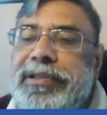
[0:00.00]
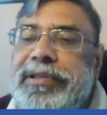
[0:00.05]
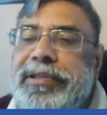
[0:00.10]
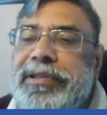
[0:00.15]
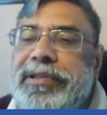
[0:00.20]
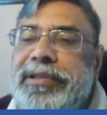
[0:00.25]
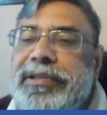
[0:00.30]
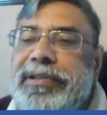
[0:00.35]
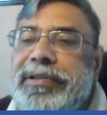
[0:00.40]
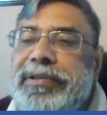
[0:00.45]

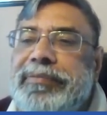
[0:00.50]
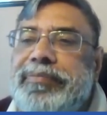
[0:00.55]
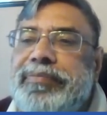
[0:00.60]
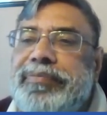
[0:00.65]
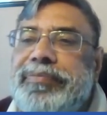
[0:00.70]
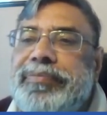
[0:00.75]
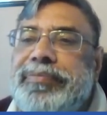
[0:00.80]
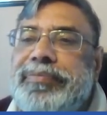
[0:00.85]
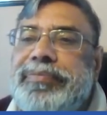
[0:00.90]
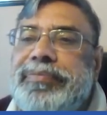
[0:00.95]

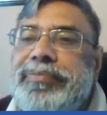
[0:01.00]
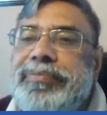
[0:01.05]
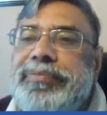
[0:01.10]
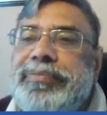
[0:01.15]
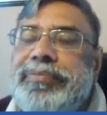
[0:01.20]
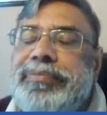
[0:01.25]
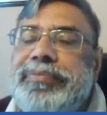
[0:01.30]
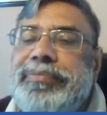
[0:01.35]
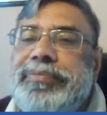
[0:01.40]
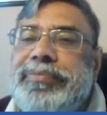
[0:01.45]

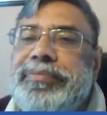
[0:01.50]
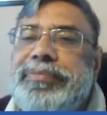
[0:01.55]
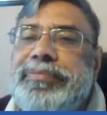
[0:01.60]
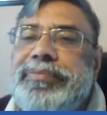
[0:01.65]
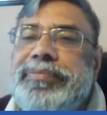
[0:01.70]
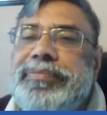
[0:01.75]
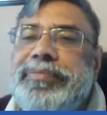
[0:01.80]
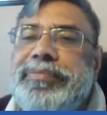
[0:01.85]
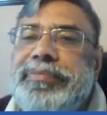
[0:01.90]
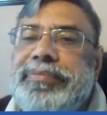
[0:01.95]

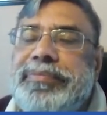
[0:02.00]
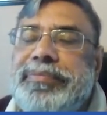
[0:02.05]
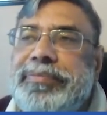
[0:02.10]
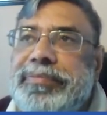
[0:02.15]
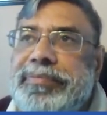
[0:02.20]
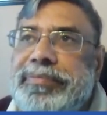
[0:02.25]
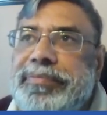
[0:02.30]
Nothing is said.